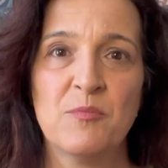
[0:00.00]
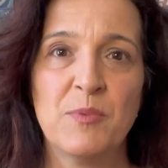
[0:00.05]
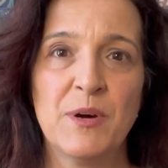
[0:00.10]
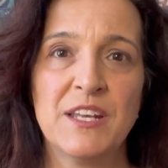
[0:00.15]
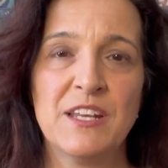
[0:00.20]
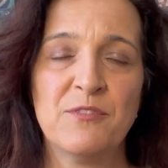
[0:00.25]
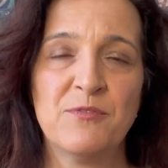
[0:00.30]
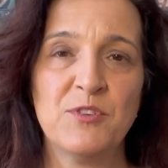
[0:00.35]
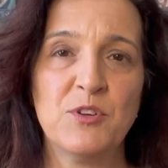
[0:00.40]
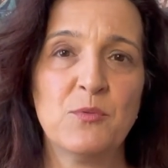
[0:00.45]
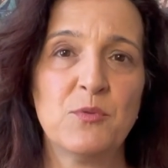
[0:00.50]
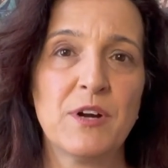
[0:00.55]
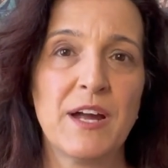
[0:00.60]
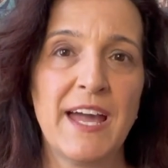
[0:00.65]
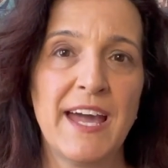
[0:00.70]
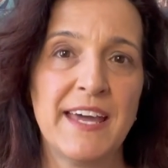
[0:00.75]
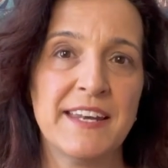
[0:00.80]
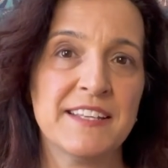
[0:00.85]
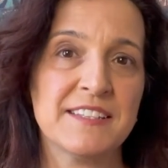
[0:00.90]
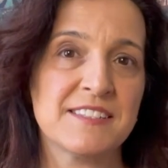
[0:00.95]
But if you
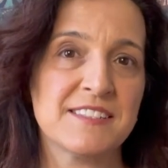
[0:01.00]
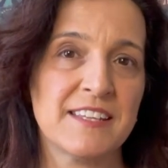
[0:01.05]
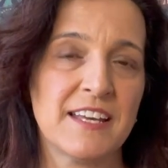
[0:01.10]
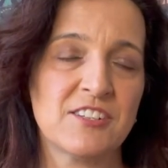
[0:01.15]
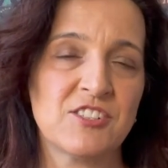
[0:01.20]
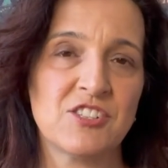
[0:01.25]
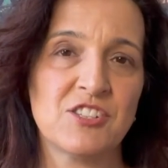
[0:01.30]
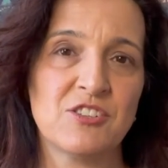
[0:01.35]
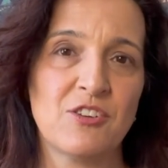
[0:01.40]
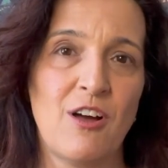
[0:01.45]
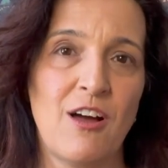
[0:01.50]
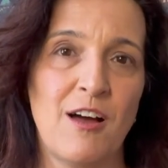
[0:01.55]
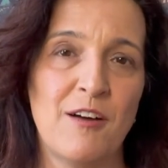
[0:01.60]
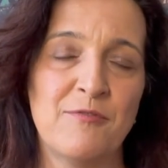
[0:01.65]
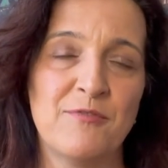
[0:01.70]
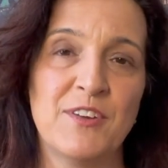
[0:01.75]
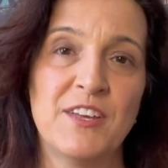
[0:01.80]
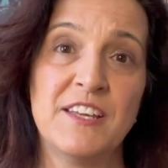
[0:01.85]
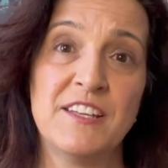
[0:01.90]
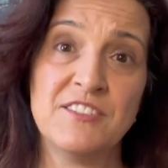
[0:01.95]
had it sectioned
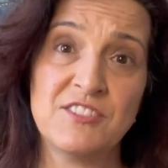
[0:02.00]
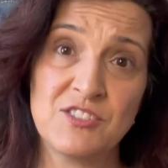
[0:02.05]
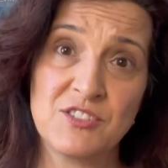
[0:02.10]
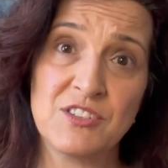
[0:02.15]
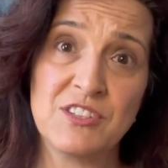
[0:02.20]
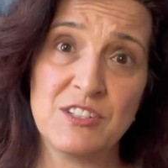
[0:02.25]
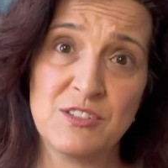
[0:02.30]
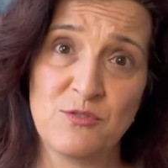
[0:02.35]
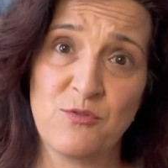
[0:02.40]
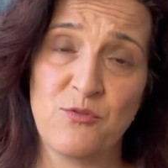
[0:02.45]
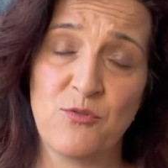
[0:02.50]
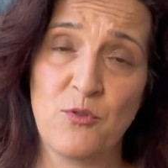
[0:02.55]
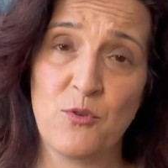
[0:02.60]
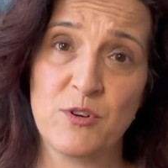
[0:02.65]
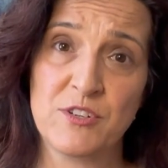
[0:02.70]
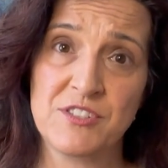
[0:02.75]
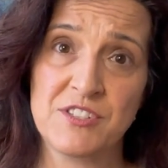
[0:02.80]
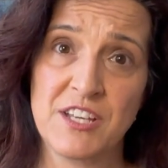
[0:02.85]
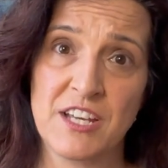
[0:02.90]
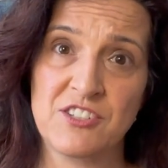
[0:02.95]
off into these
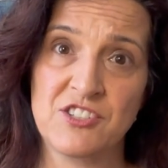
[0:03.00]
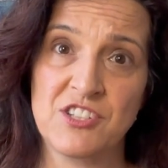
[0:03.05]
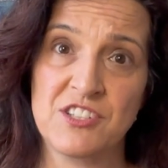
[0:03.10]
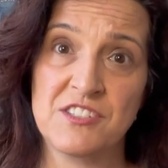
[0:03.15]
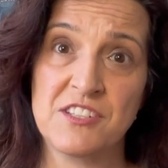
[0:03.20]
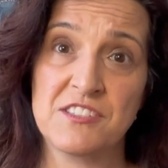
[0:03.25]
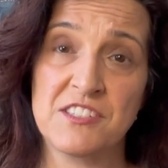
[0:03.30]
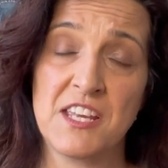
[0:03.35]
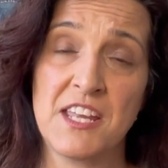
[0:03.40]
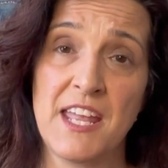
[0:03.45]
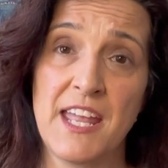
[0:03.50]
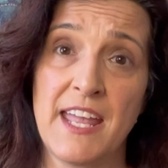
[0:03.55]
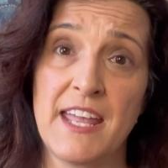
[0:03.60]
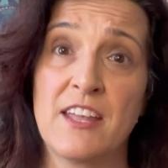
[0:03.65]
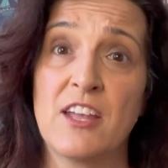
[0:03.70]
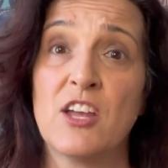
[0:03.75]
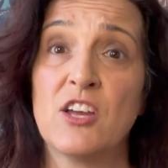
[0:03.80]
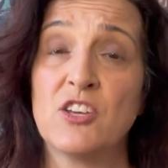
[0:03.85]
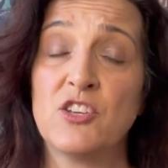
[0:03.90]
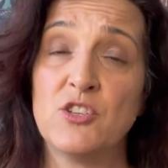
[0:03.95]
4 sections and say,
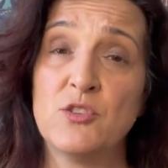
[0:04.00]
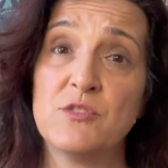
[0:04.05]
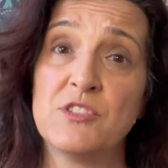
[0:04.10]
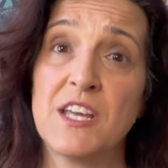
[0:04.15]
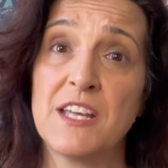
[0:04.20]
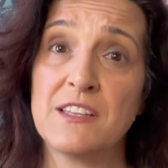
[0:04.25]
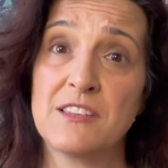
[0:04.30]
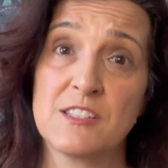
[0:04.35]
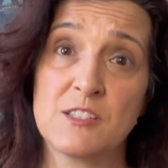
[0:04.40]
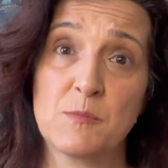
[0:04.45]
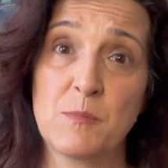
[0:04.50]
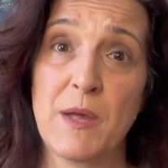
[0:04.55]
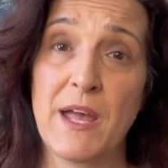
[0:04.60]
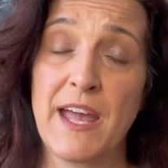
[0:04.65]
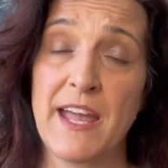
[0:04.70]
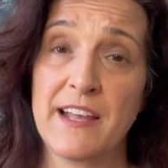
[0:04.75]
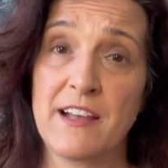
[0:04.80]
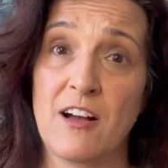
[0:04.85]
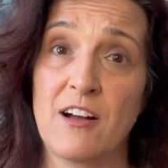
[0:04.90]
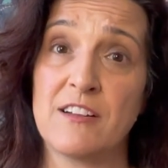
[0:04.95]
hey, you take this
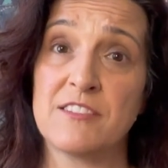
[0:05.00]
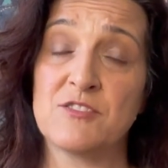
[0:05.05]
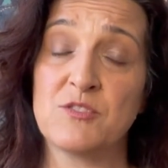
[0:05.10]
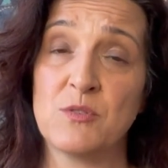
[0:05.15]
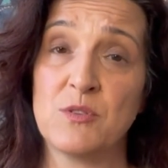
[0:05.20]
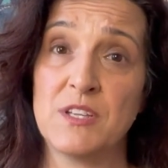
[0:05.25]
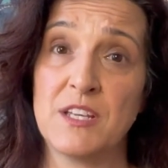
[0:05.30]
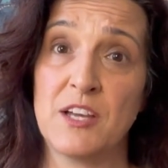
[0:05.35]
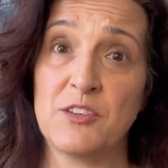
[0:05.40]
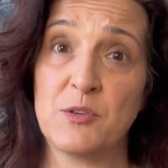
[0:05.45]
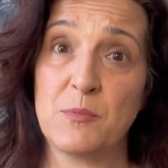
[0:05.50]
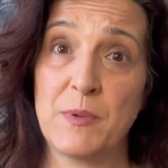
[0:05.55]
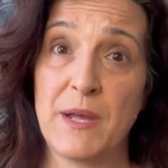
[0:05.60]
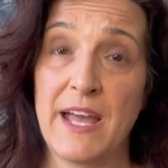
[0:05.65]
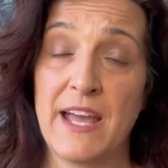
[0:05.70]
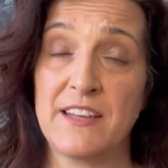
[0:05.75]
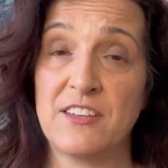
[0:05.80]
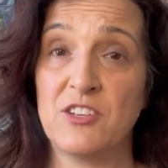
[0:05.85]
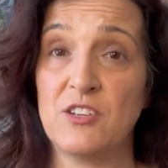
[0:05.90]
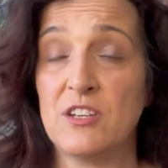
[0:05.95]
bag, I'll do the other
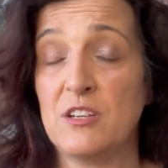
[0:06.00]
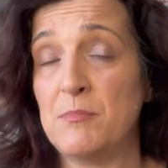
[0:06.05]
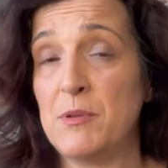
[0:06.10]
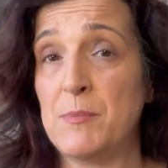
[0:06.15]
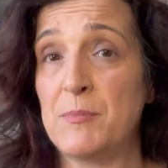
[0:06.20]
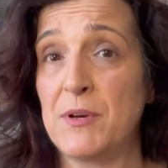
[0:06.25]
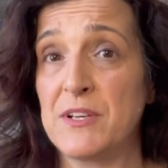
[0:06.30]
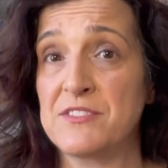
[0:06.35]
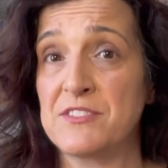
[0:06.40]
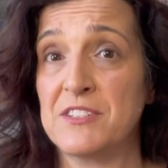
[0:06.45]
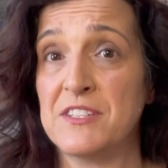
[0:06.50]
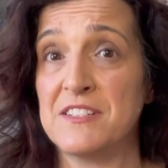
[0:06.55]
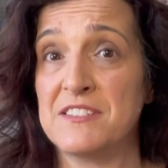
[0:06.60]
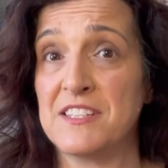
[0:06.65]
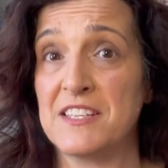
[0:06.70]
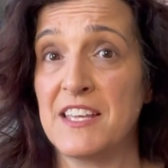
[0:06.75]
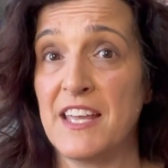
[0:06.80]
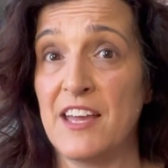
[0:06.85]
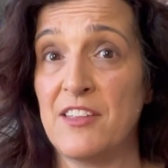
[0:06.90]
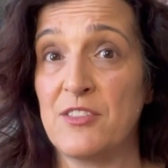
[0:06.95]
bag, you could be puzzling
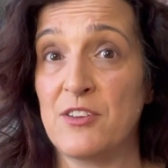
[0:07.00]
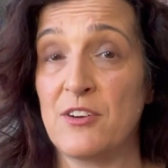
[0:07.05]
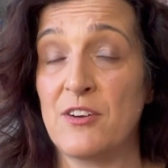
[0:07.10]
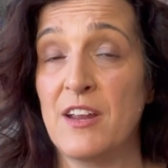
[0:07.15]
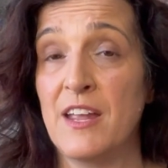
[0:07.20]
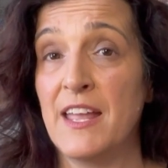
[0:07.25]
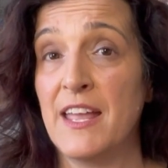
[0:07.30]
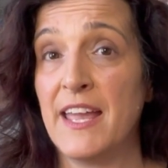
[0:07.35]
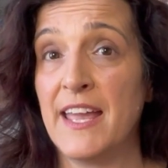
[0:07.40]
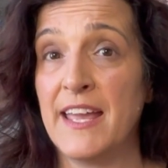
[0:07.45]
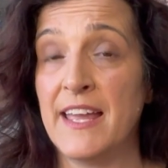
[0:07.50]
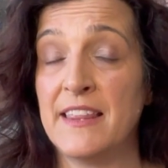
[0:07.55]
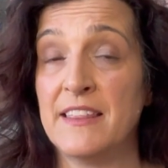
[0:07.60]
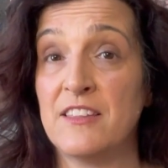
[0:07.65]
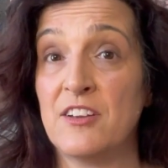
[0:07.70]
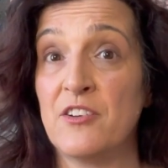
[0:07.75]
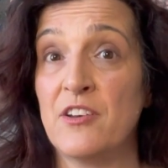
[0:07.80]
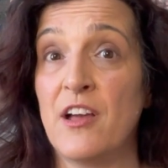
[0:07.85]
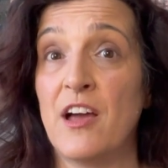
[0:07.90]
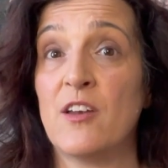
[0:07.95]
together
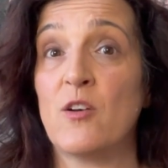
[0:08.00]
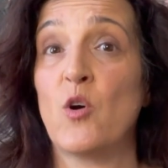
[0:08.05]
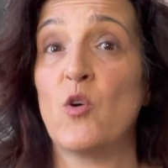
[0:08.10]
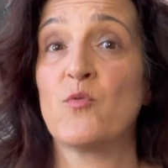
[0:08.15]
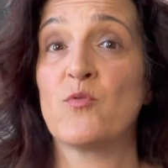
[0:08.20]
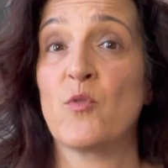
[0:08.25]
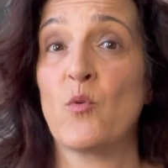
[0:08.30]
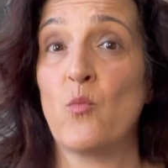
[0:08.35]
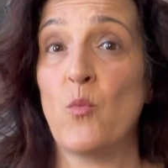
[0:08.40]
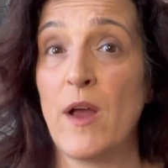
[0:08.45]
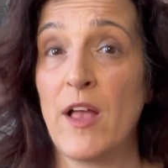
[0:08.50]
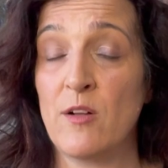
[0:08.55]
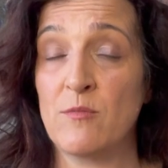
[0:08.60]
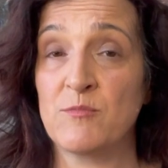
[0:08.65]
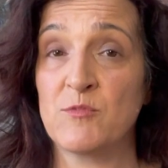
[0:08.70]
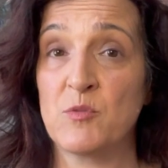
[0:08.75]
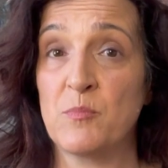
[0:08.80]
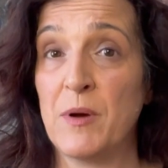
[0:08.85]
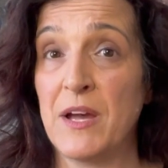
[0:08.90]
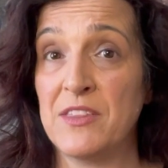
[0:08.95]
and they're not
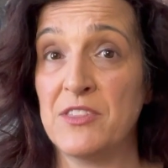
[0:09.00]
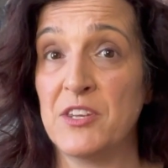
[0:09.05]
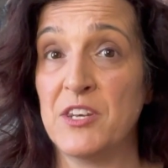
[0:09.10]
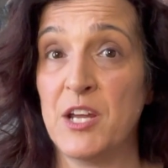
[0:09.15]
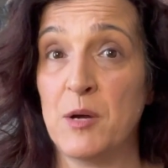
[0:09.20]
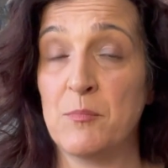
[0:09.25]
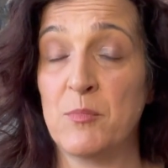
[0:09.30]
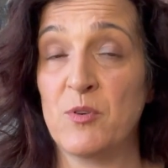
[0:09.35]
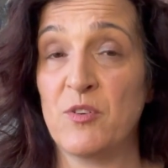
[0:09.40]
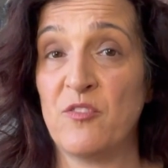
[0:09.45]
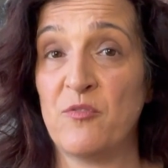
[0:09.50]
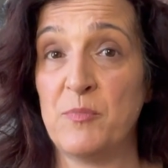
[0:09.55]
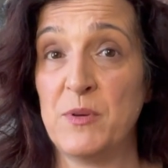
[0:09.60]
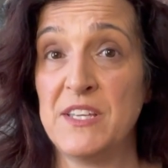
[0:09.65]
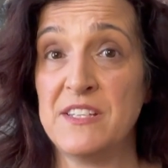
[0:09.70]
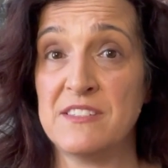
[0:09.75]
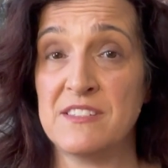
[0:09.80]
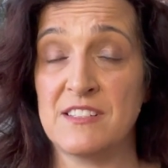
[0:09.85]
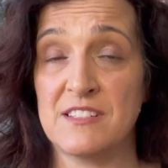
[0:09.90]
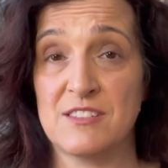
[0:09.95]
overwhelmed by the number of
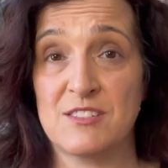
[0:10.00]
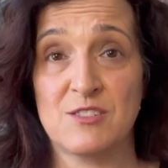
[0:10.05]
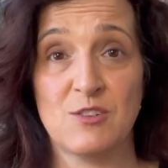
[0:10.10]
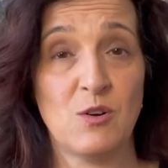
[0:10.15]
pieces.